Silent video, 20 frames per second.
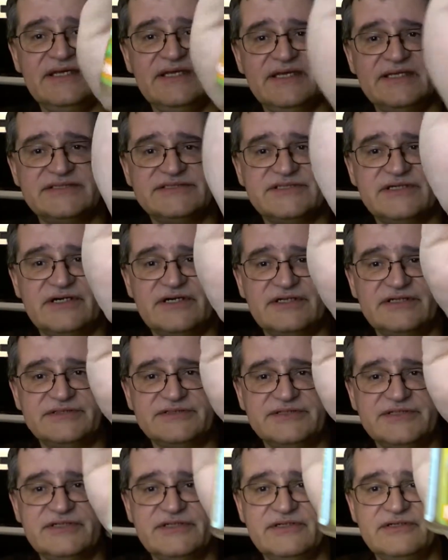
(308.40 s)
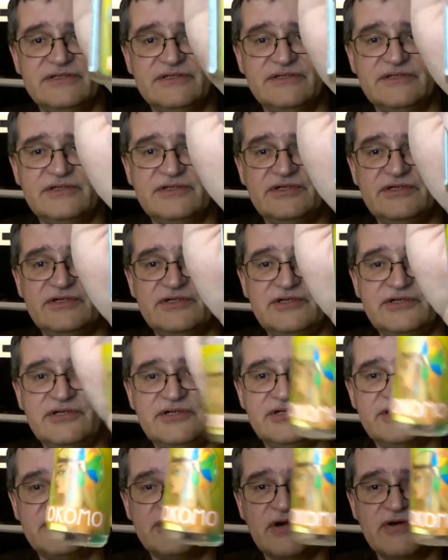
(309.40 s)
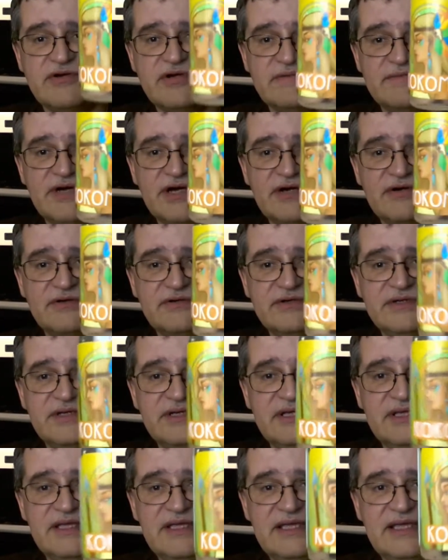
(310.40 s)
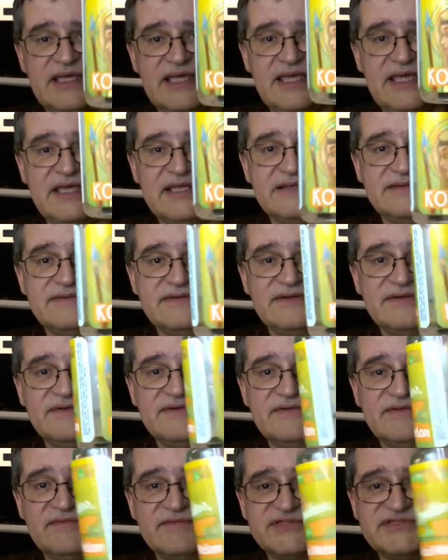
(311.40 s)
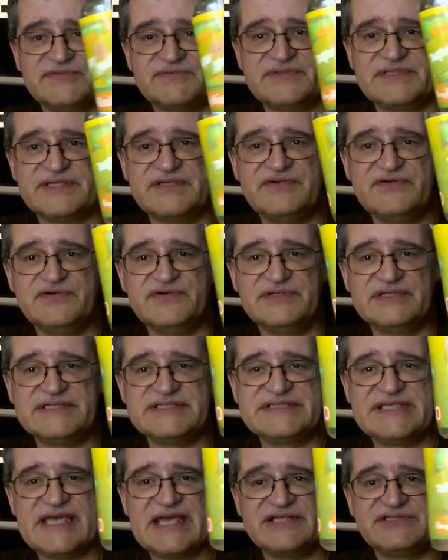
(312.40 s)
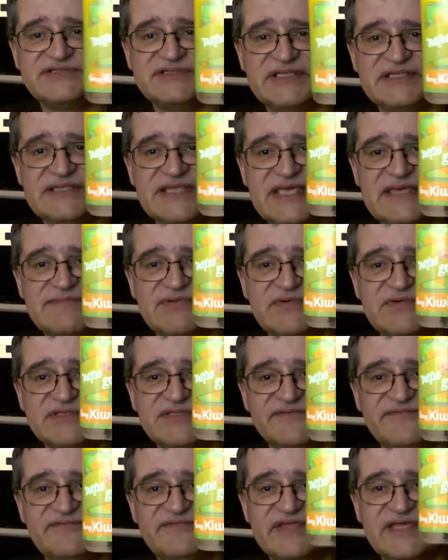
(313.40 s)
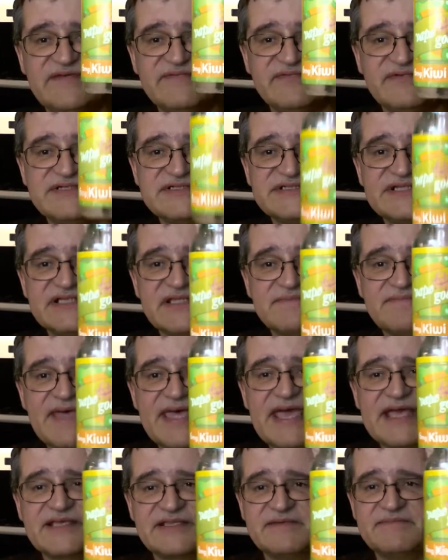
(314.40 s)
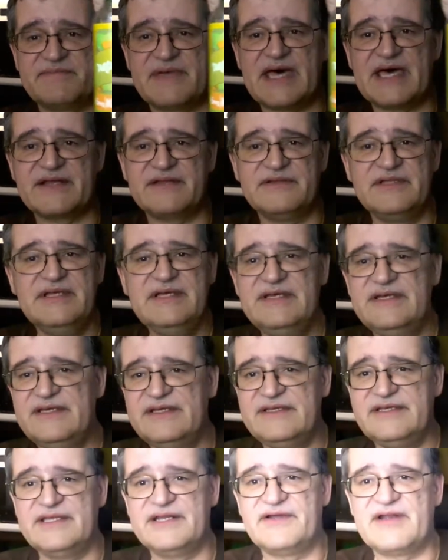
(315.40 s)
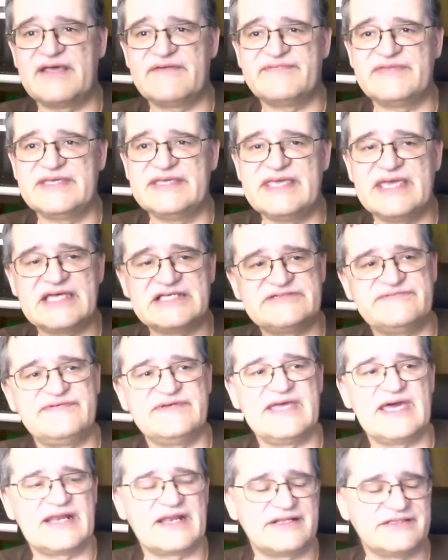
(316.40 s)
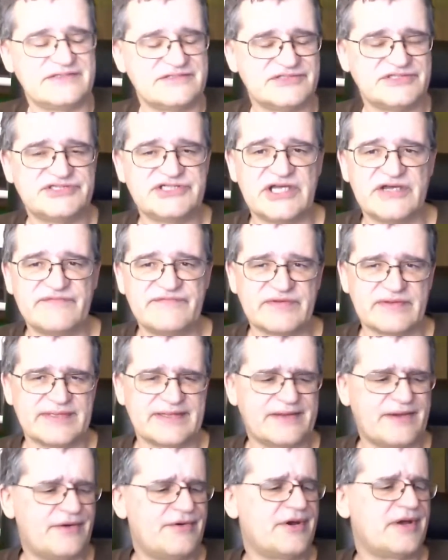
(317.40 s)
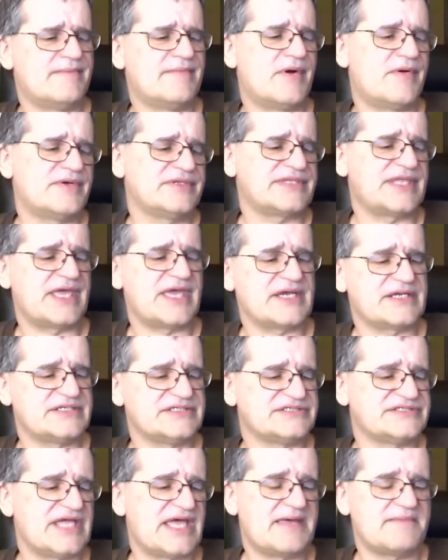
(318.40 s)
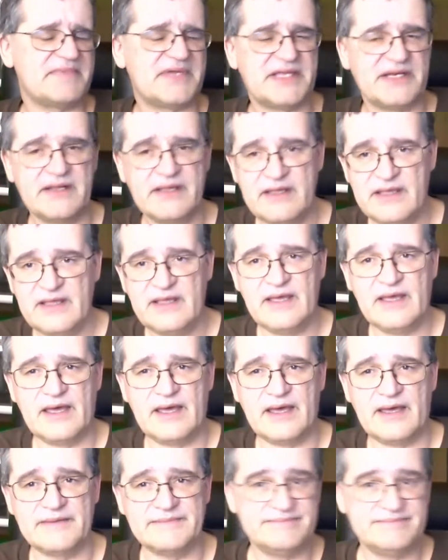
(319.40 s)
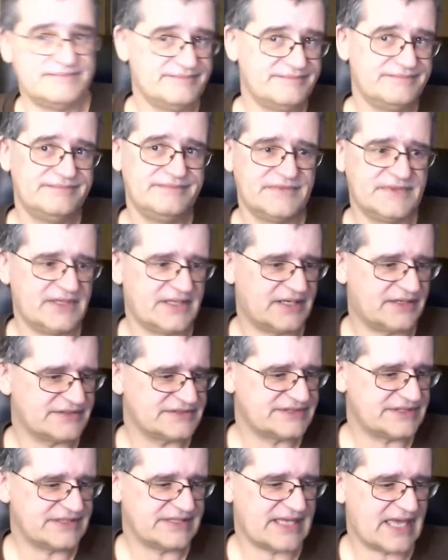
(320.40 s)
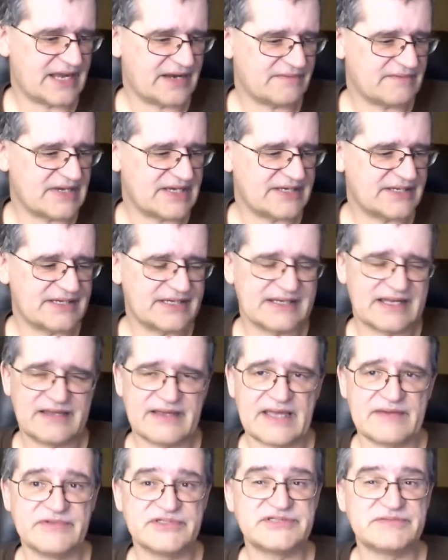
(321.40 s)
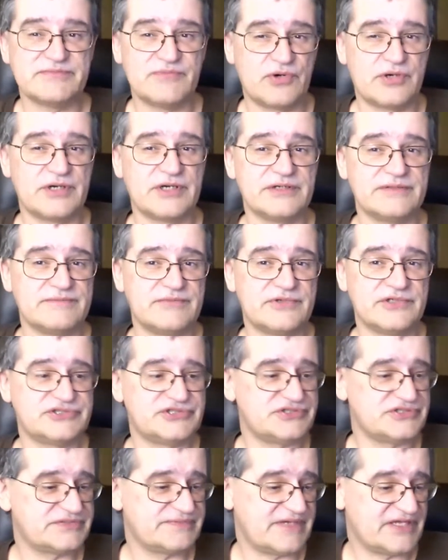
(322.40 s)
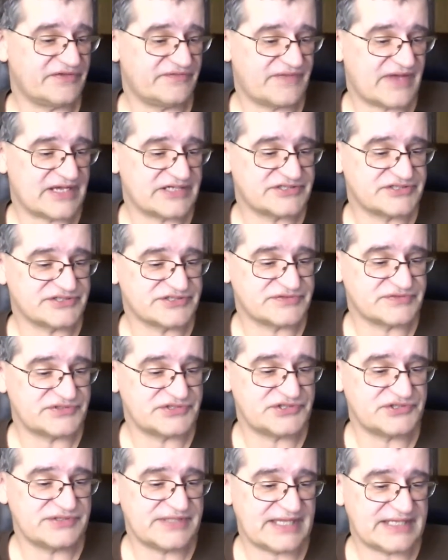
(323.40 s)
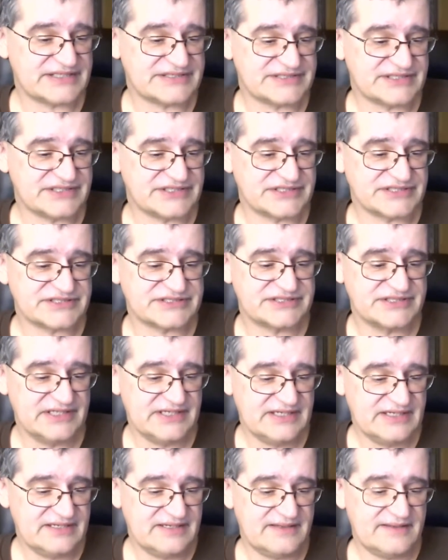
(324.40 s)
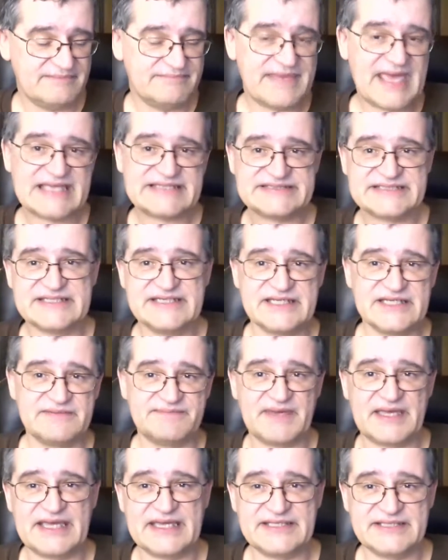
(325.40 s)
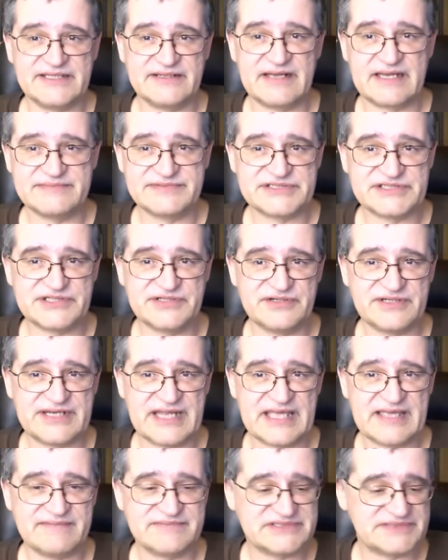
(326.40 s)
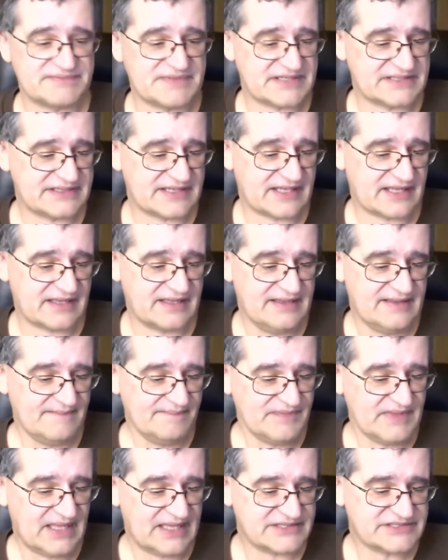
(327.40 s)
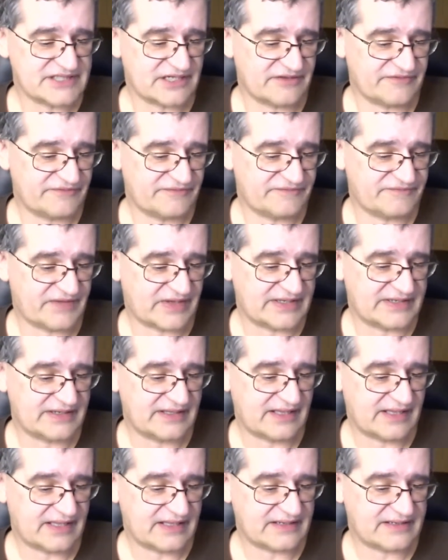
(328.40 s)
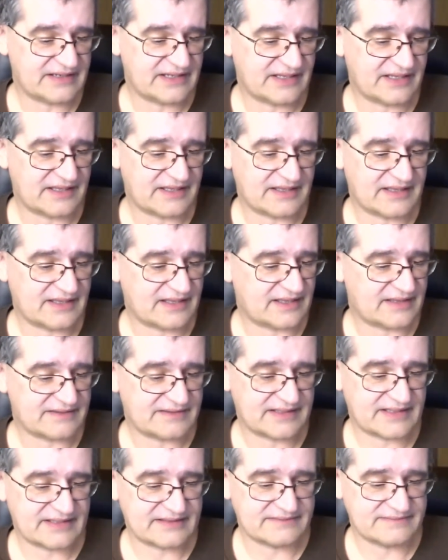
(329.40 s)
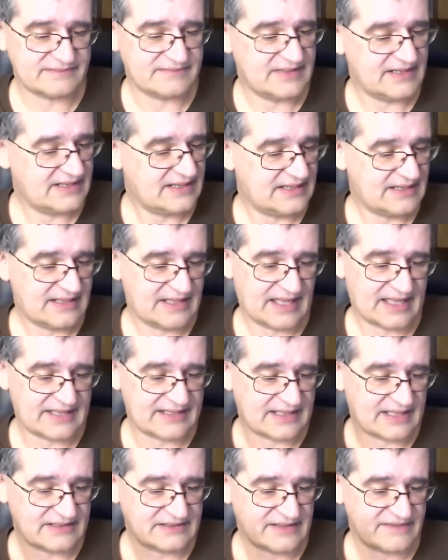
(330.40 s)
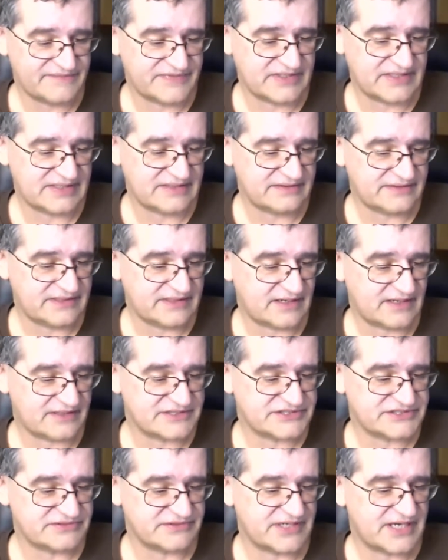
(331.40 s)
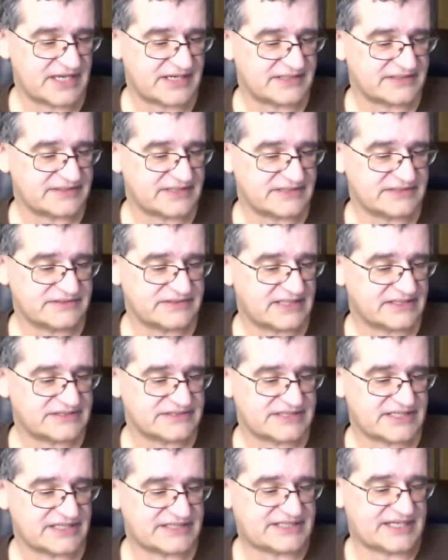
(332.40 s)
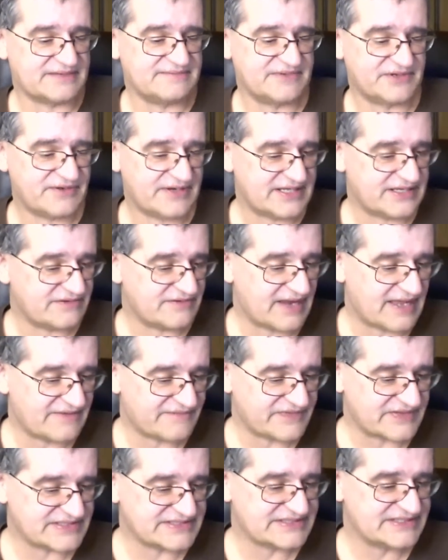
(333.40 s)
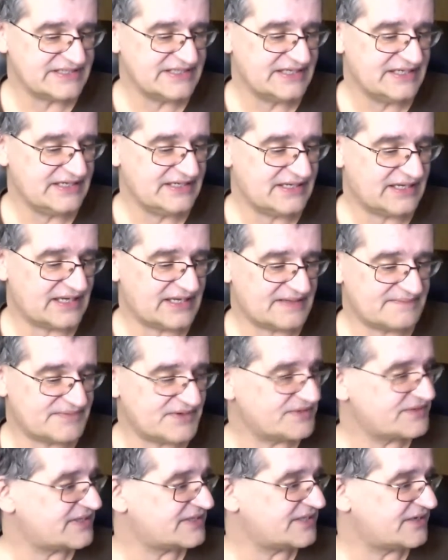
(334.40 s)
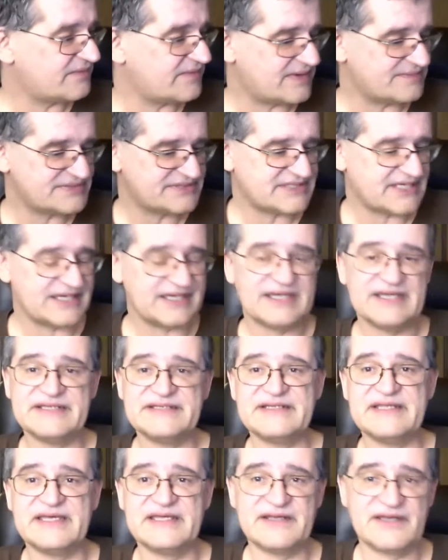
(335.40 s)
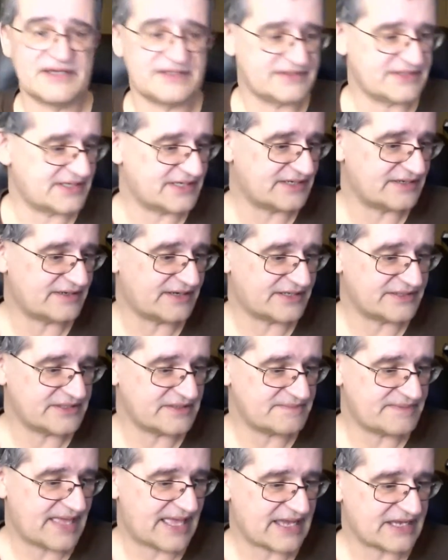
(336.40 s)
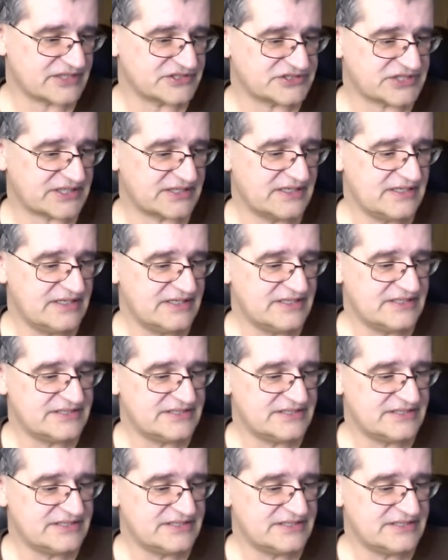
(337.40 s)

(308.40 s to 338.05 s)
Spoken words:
It's called Kokomo, and what's really cool is they actually label what the flavor is on the back of the bottle. You don't have to guess. If you got it on your shelf, you're like, Kokomo, what the heck does that mean? So you got it right on. I wish more juice manufacturers would do that instead of just masking it behind their obscure names. But it's all fun, and I love the artistry on it. They just have some great graphics, both on their website and on their packaging.